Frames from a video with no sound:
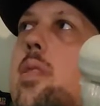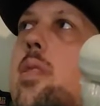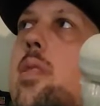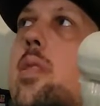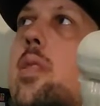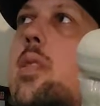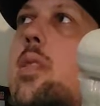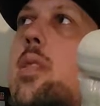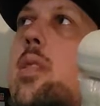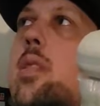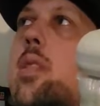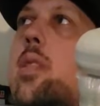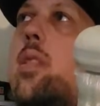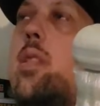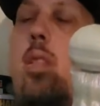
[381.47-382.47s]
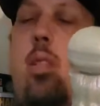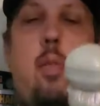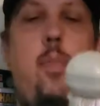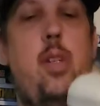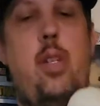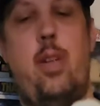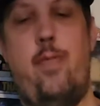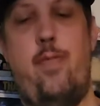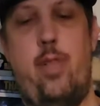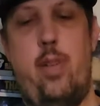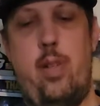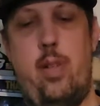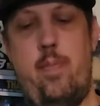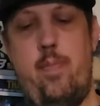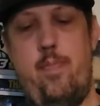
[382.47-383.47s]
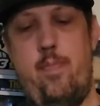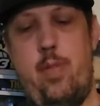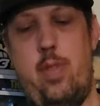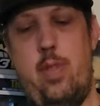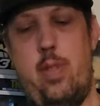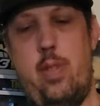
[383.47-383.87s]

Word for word: Oh my god, It's so much different. Mm.